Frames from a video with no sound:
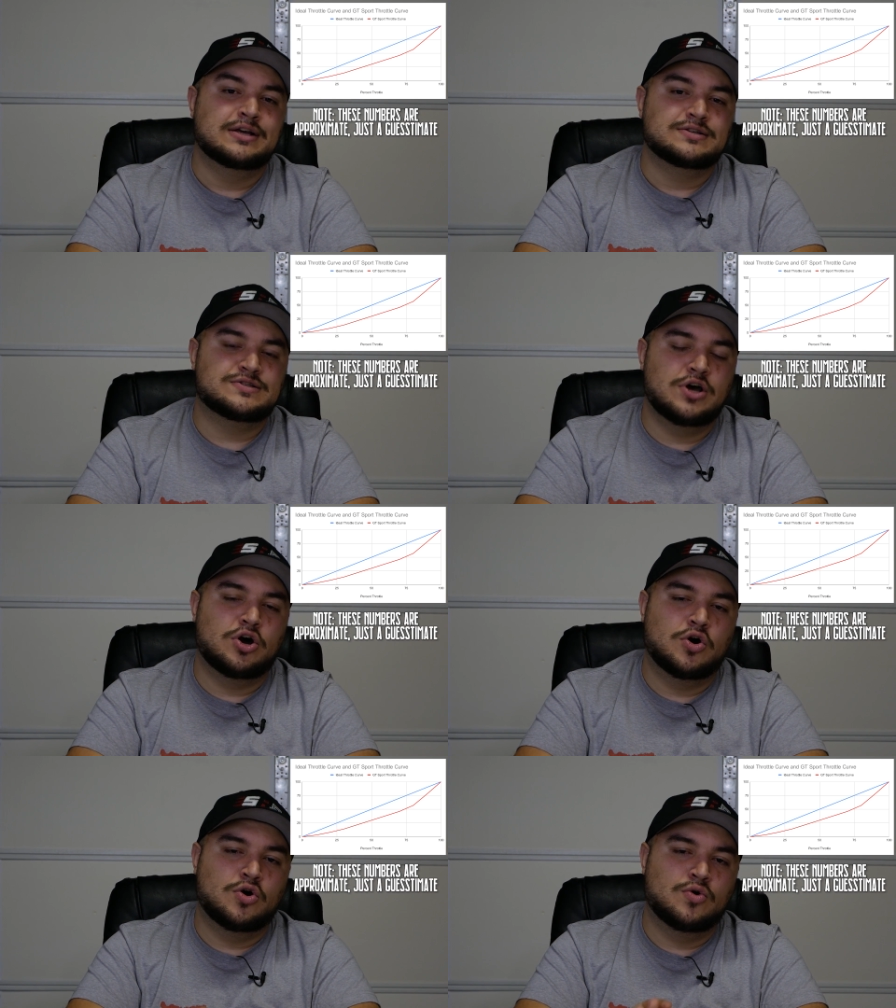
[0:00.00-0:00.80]

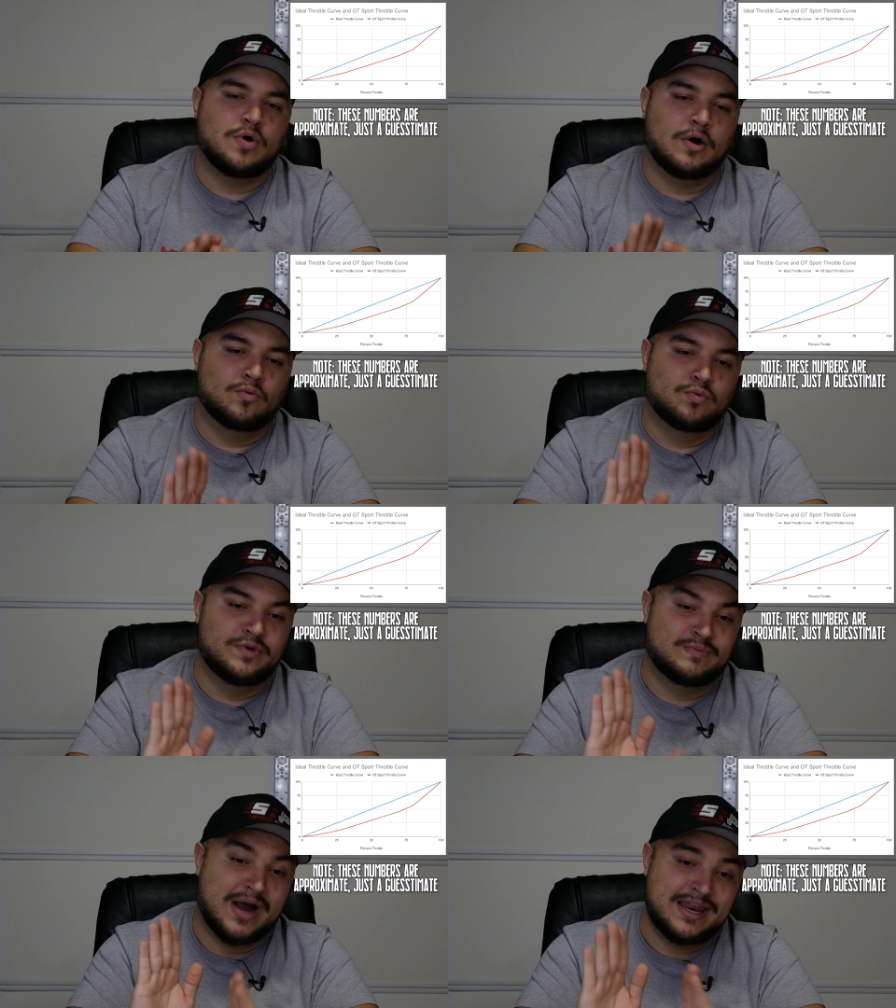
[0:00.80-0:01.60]
So
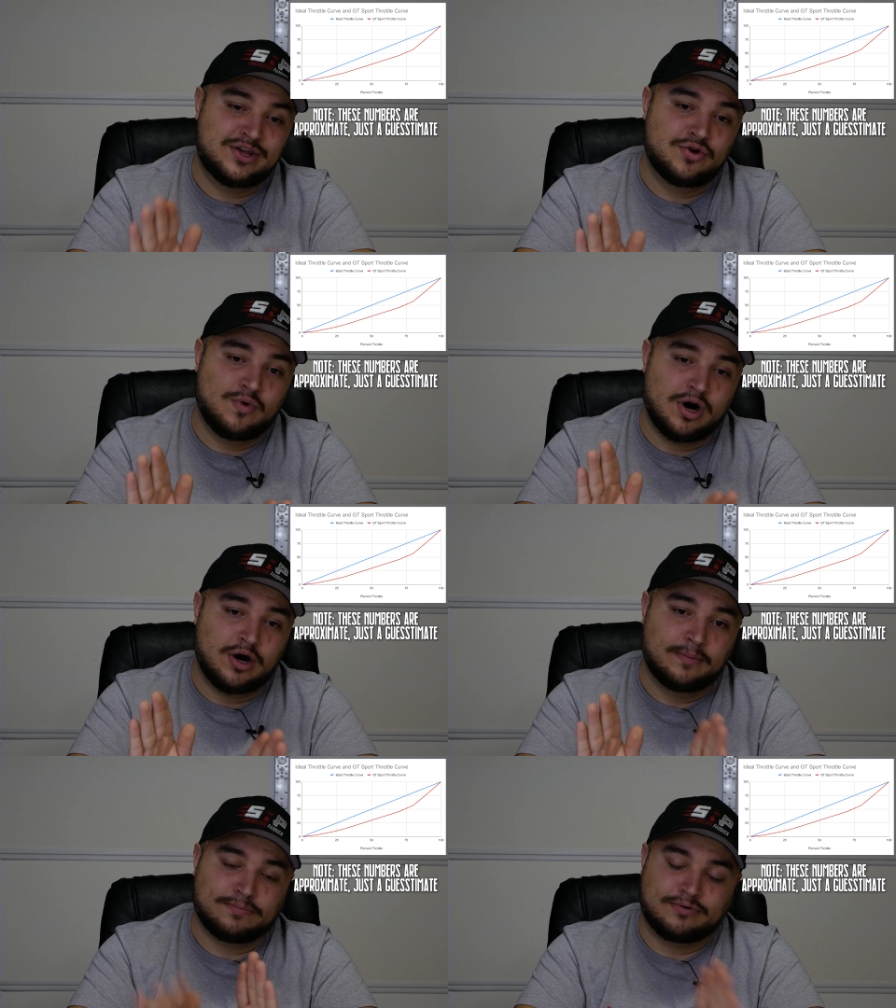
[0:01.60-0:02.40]
when you
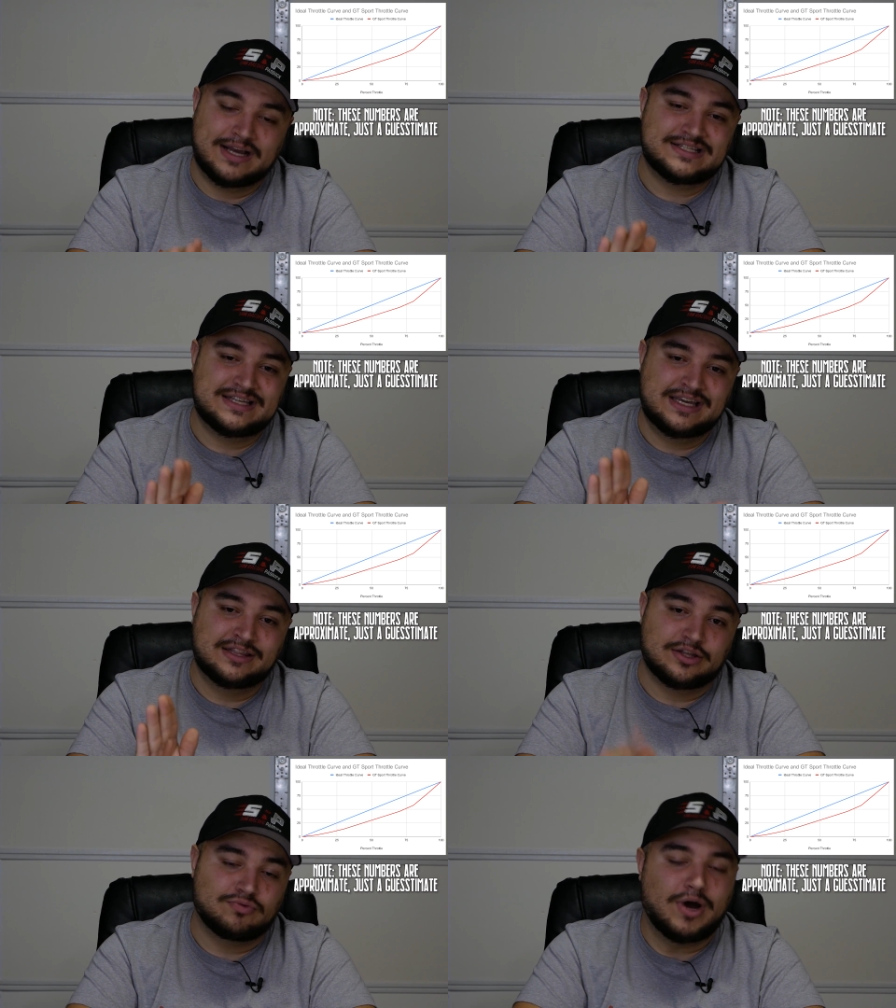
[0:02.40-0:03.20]
are pressing
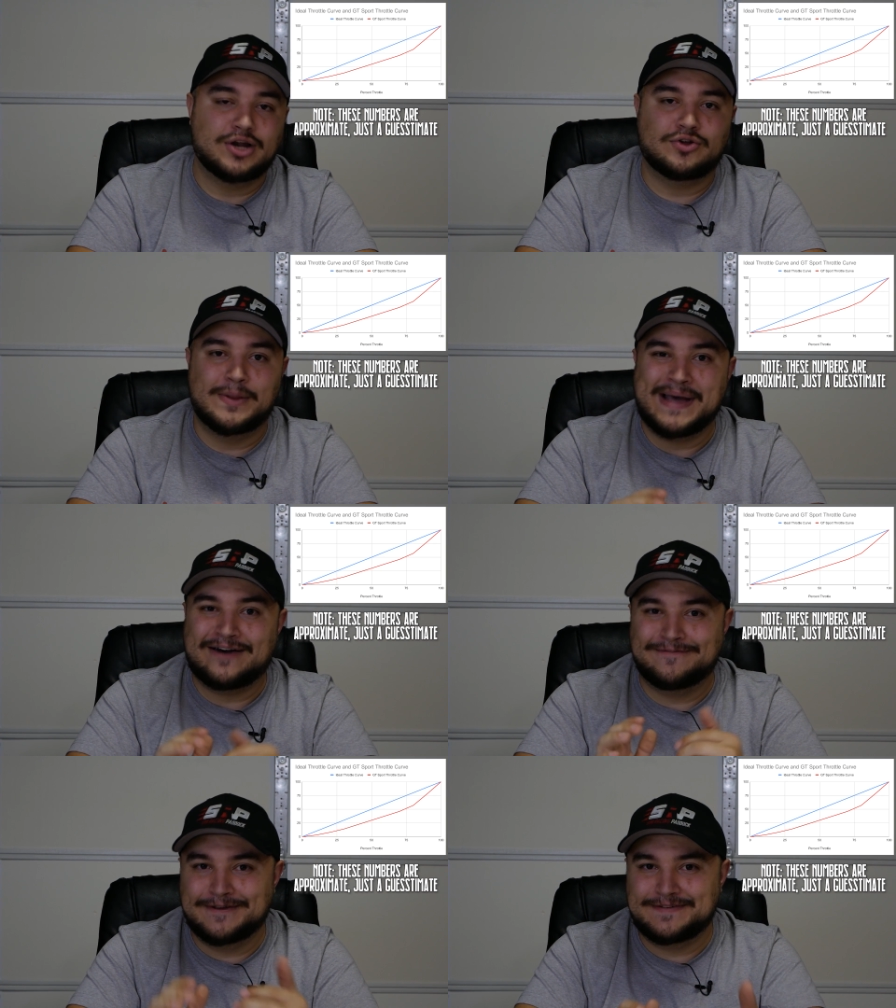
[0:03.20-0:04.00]
the throttle
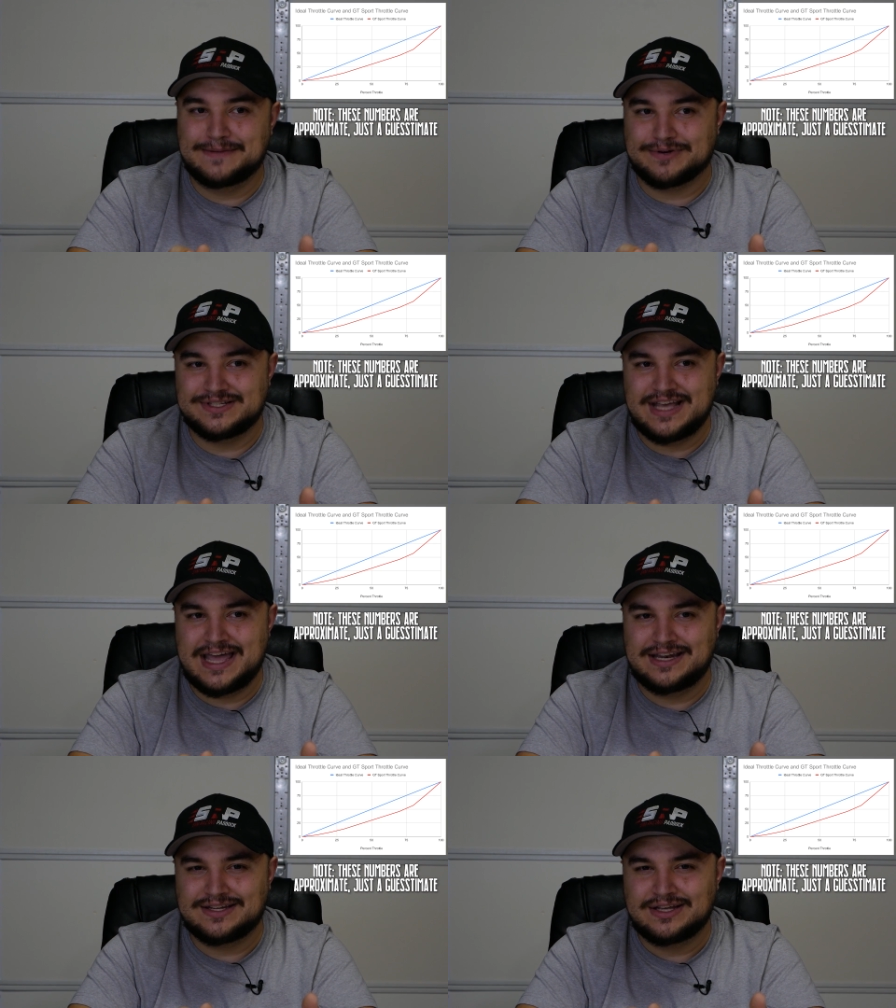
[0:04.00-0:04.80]
about fifty
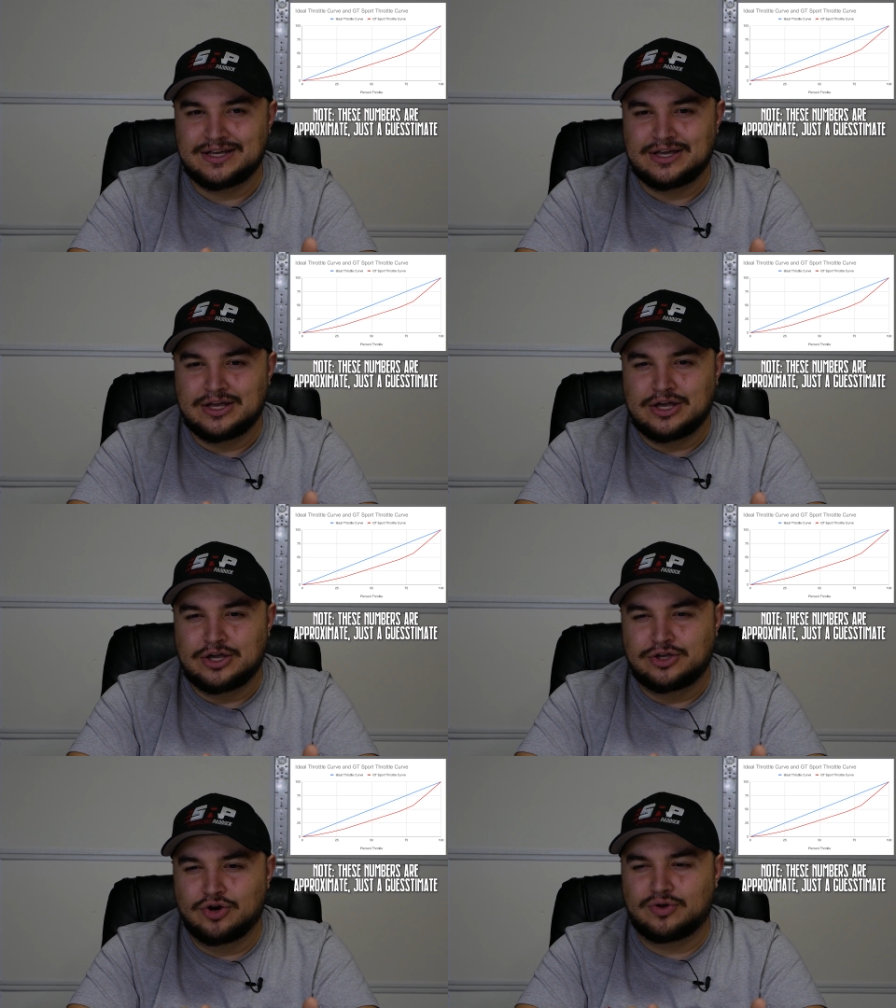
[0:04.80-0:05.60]
percent,
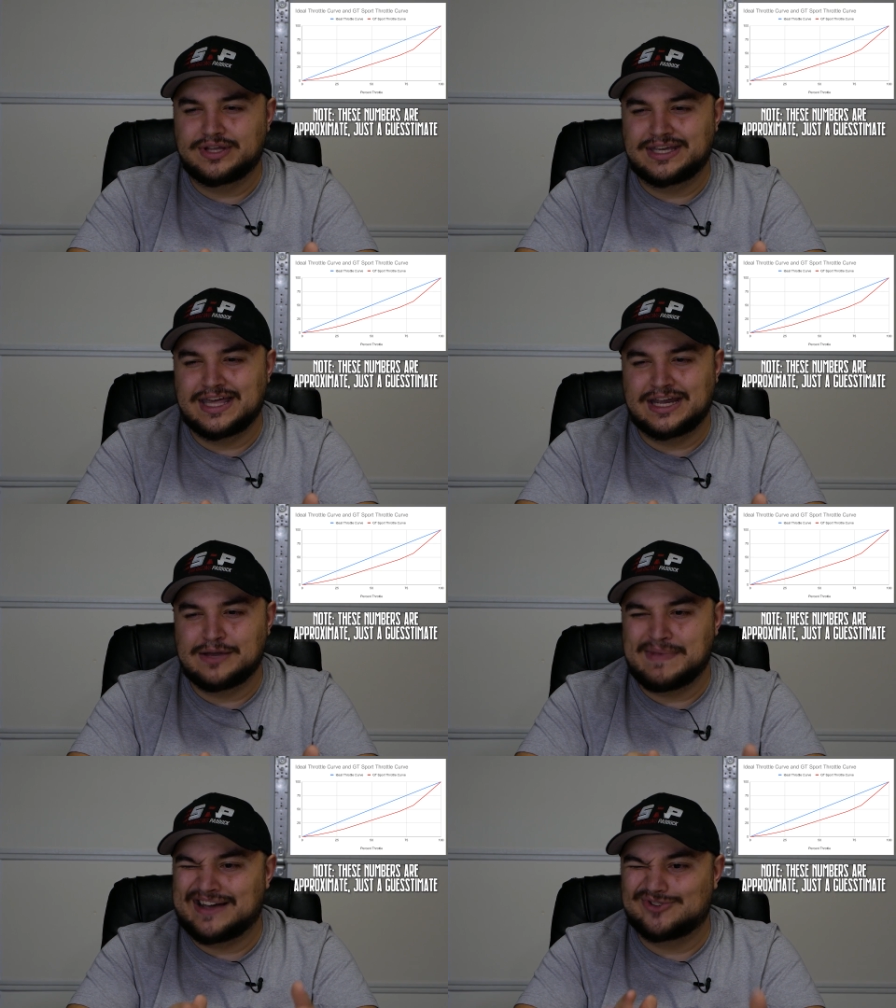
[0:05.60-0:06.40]
you're only getting
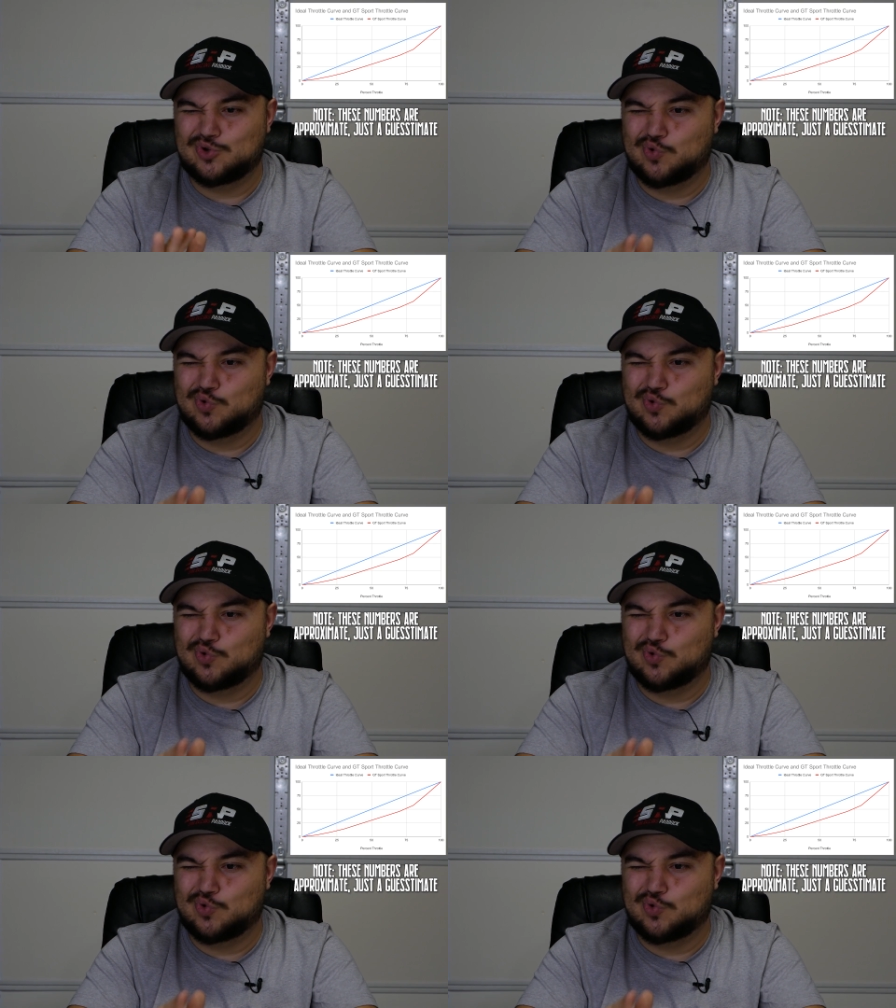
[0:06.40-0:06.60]
about